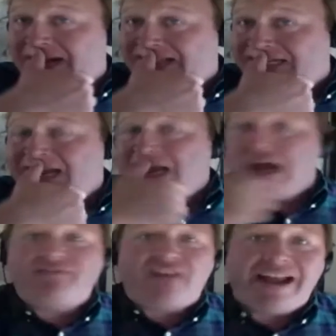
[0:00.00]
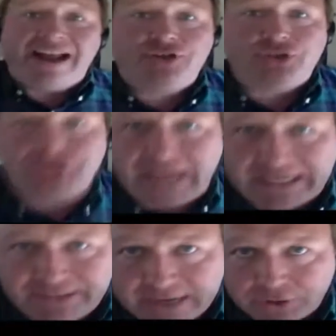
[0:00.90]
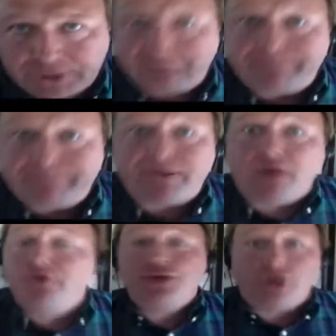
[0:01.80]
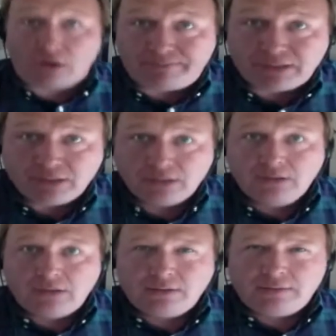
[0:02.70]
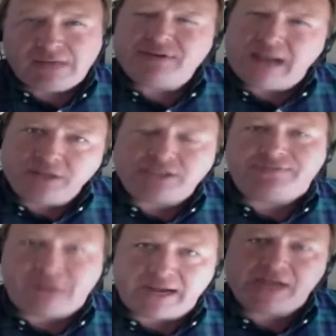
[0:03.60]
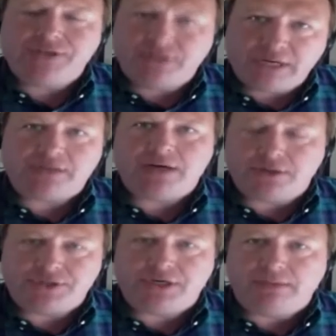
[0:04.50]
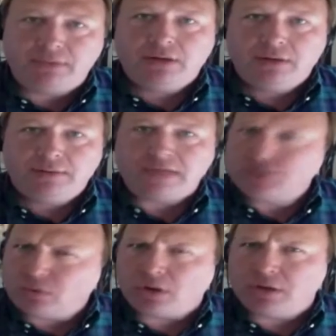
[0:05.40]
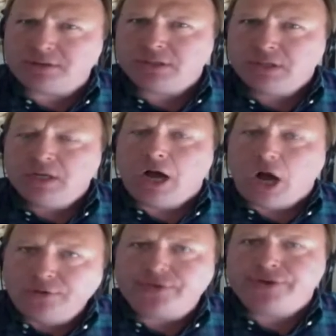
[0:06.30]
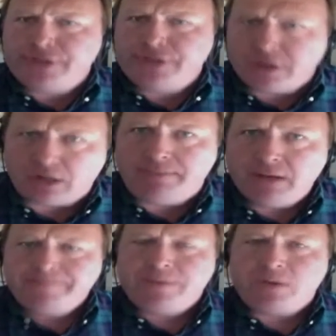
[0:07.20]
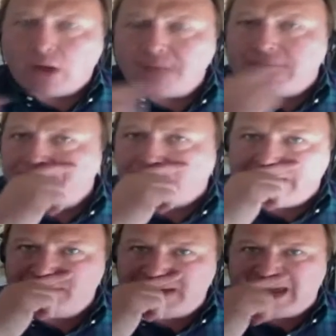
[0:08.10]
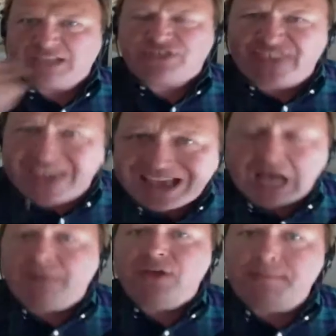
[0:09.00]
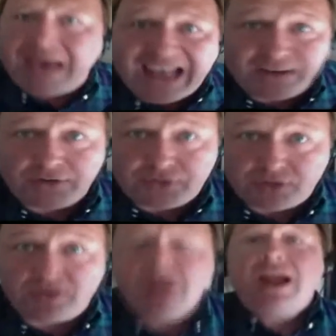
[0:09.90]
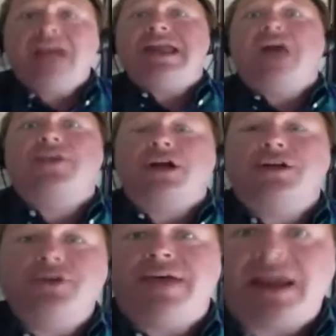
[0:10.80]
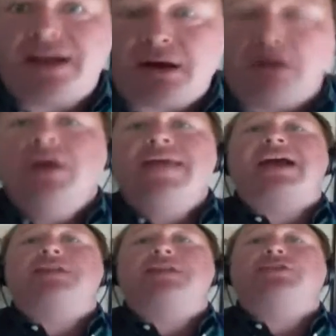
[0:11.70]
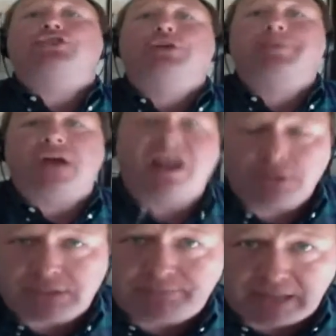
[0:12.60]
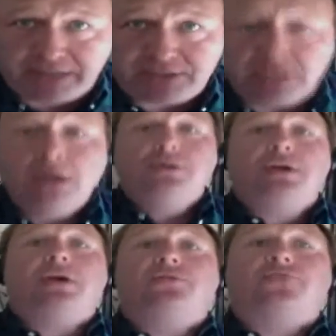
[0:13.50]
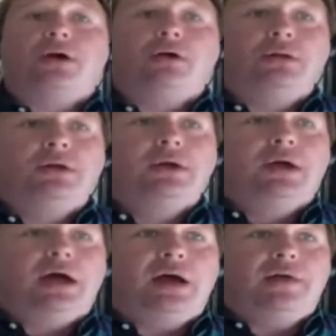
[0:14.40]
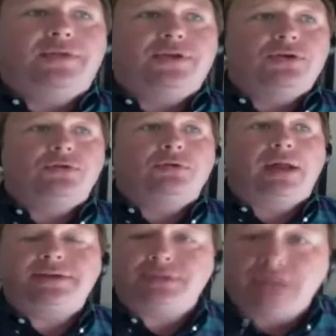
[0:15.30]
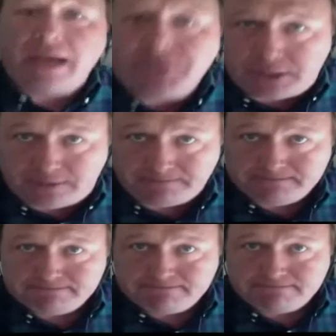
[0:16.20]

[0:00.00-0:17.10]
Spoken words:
Now they're announcing a financial dictatorship over Europe. They've announced a financial dictatorship. That's the words. Over Europe, run by private banks. Think of the magnitude. And now they're going to do that here. They got a super Congress in place to control the new legislation.